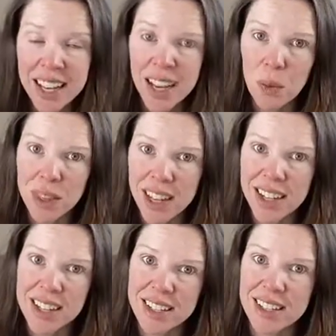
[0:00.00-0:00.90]
and what
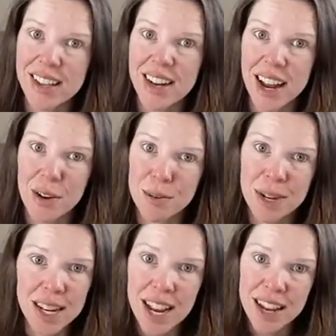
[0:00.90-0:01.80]
that is and how to
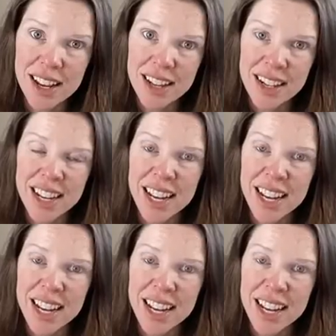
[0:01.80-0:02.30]
mitigate it